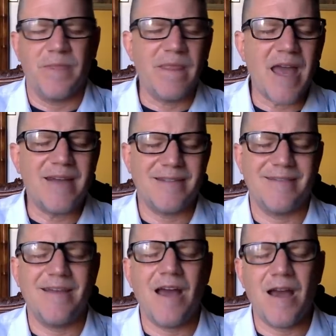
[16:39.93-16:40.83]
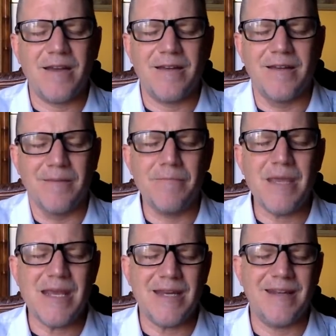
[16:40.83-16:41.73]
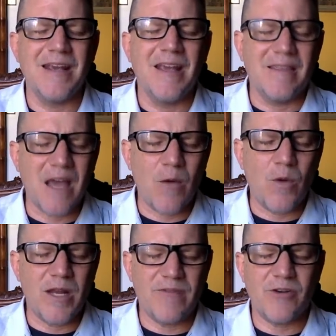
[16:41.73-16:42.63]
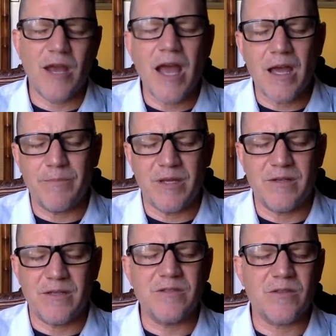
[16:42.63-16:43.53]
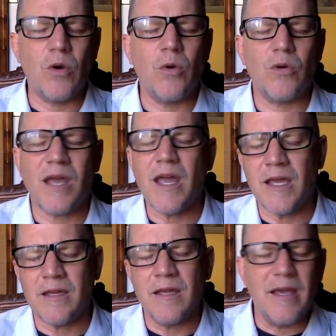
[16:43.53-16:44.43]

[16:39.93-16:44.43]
That does not mean that whatever happened is okay.